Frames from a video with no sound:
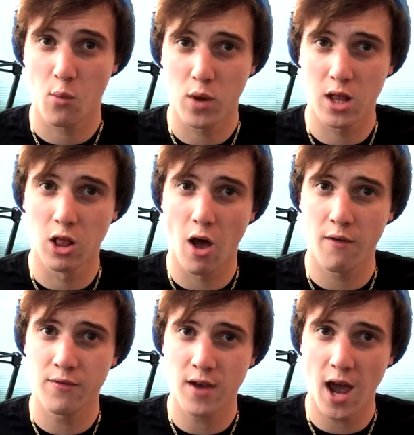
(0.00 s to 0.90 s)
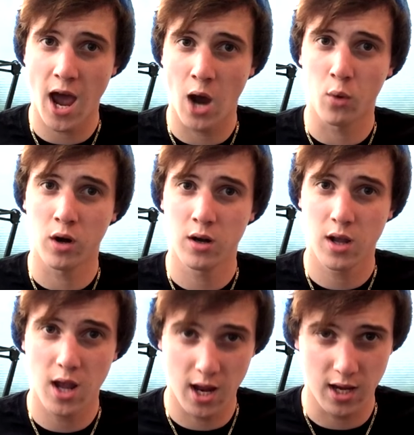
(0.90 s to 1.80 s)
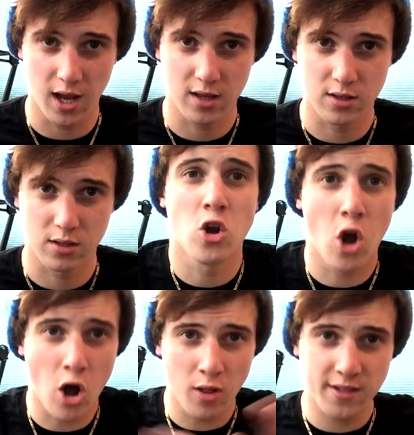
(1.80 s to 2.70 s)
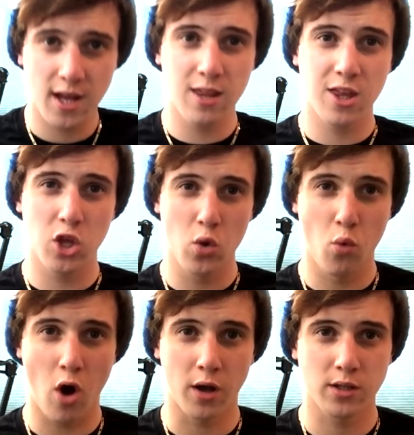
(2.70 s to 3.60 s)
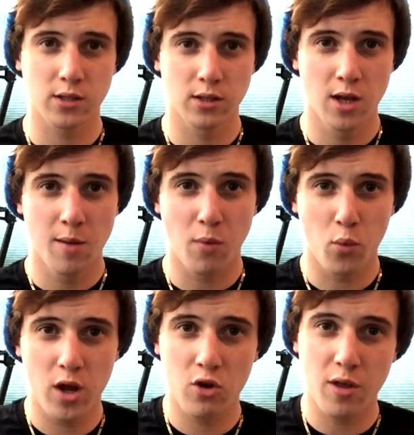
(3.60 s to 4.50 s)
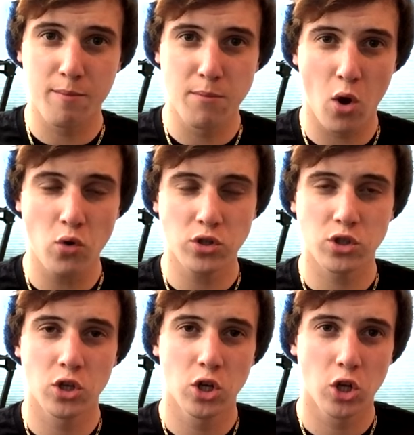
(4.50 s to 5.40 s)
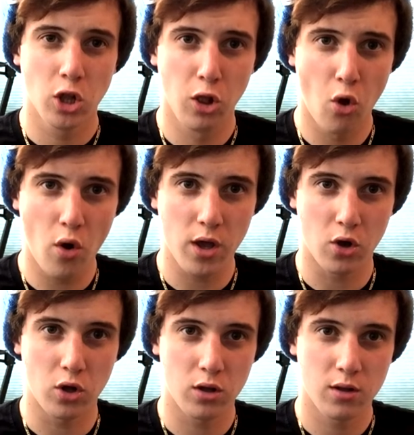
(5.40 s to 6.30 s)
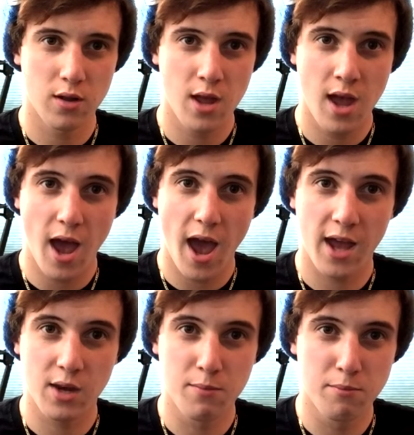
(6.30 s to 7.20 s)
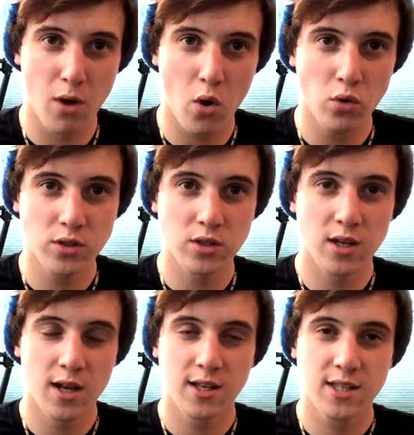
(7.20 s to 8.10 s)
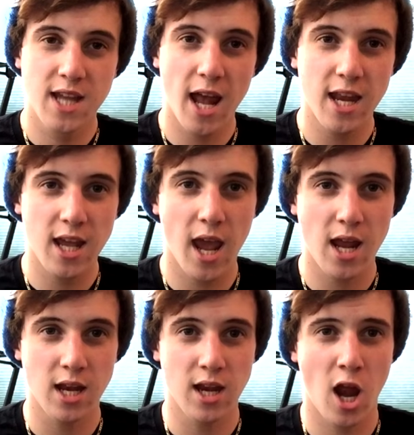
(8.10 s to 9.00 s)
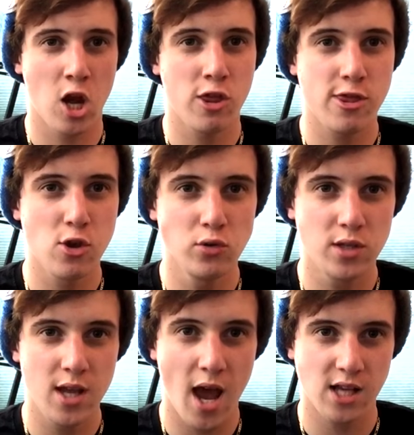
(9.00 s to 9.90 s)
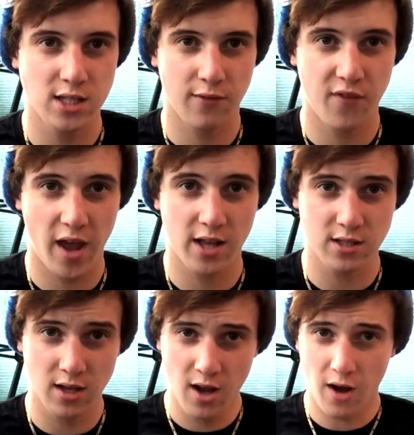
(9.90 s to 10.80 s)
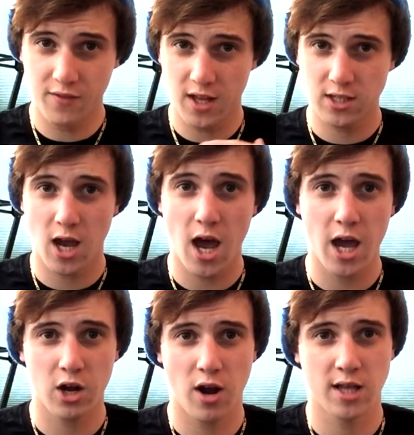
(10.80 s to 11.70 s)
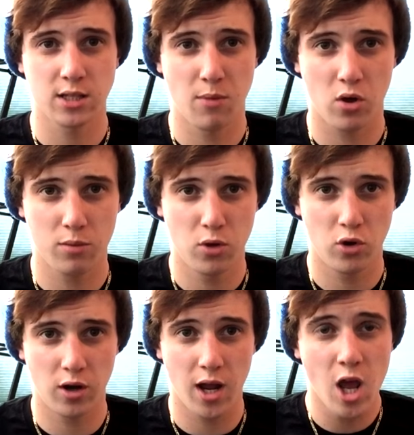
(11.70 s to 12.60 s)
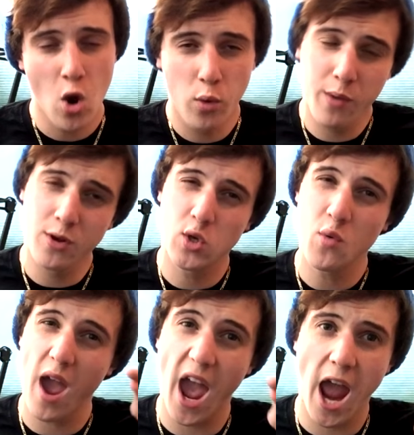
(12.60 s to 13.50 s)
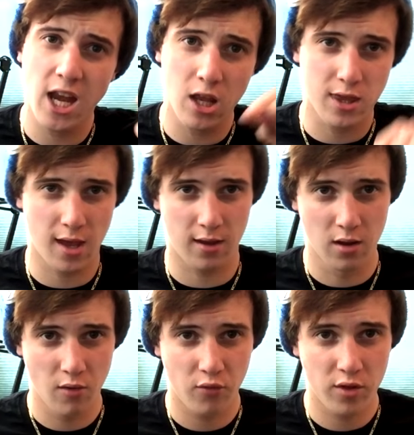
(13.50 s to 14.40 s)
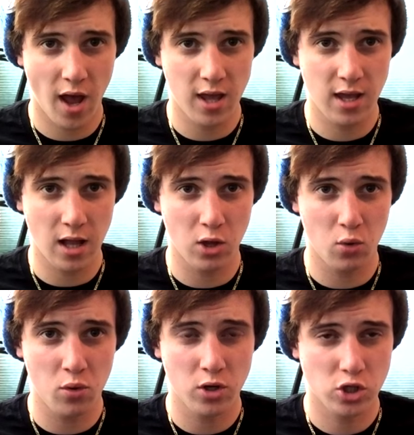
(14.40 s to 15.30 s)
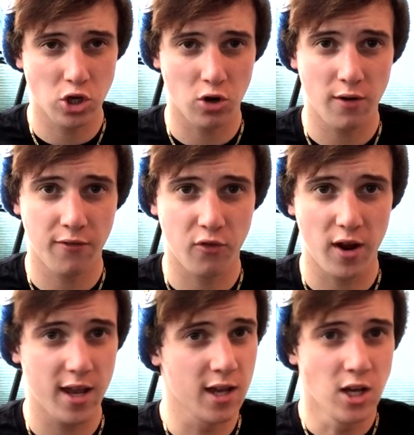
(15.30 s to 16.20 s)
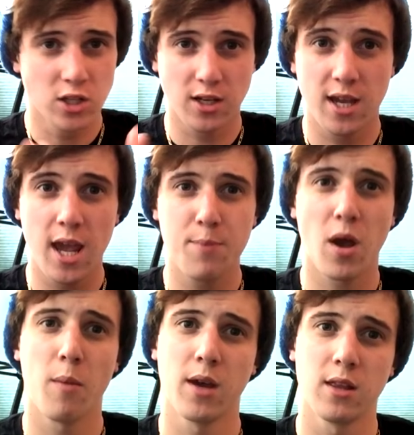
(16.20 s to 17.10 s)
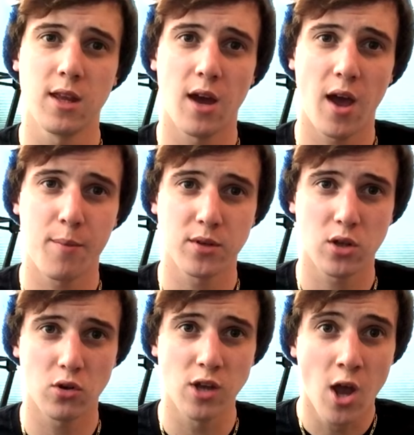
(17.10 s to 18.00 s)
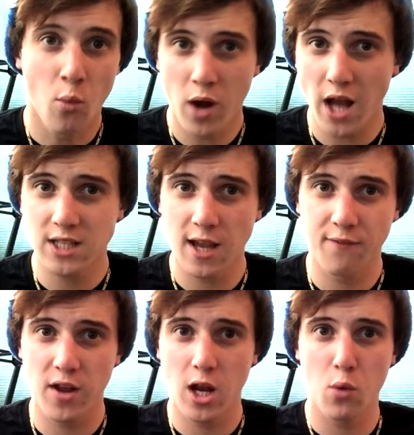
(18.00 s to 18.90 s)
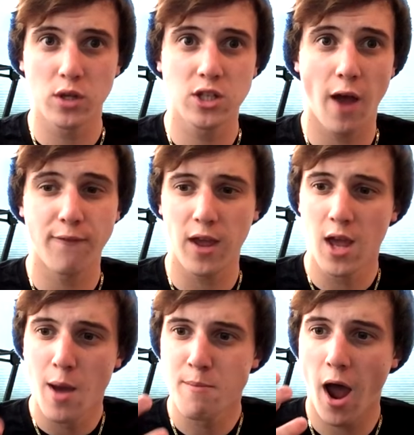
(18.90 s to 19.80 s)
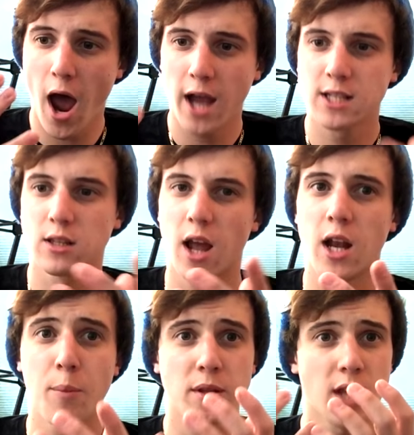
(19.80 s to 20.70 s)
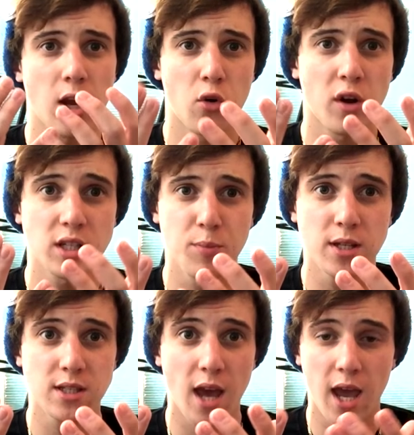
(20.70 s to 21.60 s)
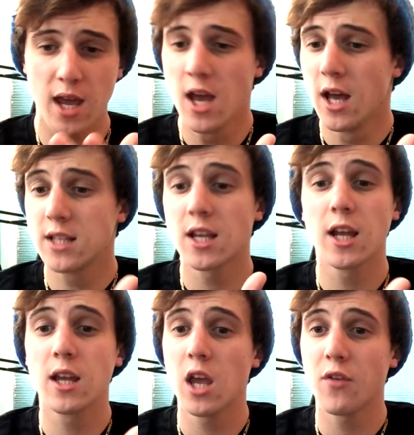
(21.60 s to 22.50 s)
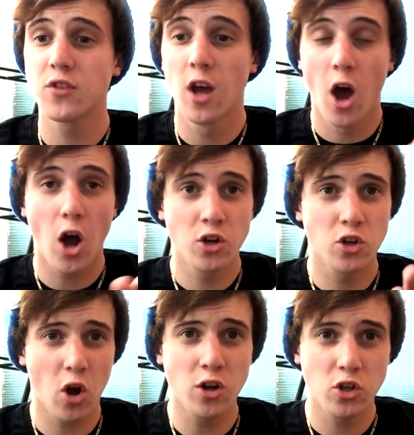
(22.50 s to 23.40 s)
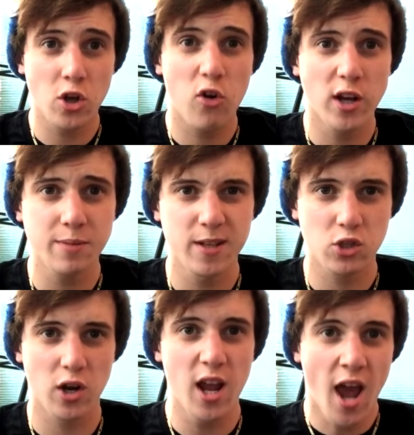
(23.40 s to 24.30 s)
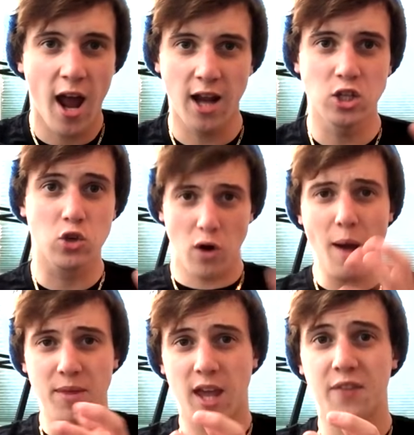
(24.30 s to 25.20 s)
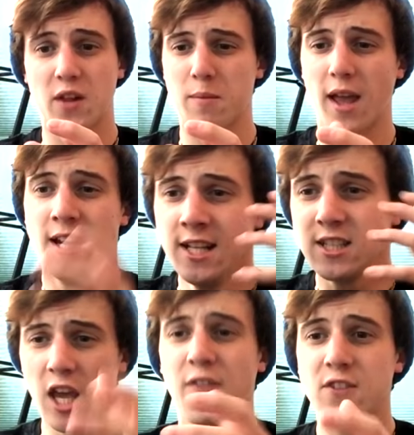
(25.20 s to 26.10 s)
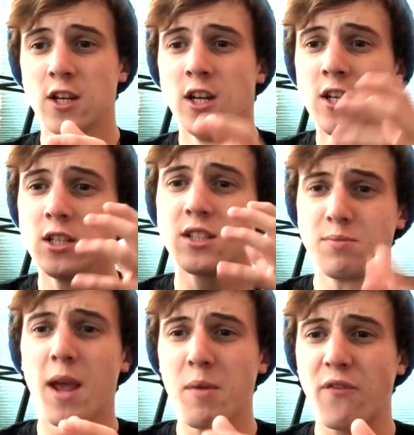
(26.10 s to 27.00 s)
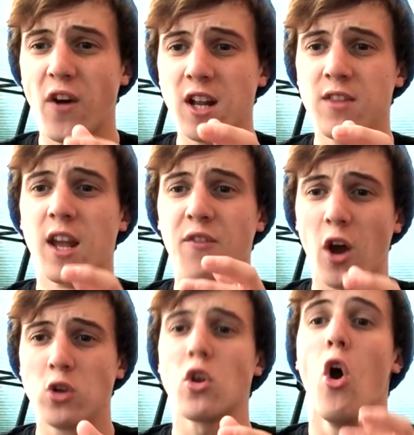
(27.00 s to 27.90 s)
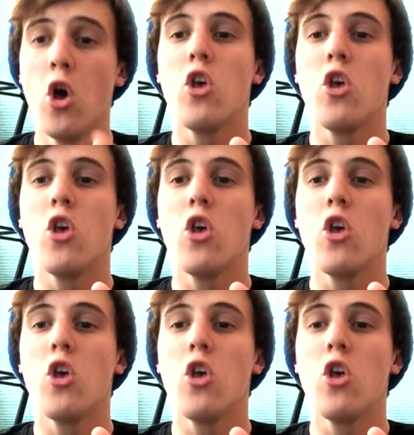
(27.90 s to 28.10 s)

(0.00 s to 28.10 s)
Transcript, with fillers: We love our idiots. Call us anything you want, but we are the most loyal and most dedicated and enthusiastic fans of the entire SML community. We would do anything for that yellow shirt freak to keep coming in the episodes. When I see a video with Jeffy, my eyes light up. It's like Christmas Day. It's like a gift under under the Christmas tree, and I just grab the gift. And I'm like, gift, make me funny, and the gift goes. Ooh, ooh,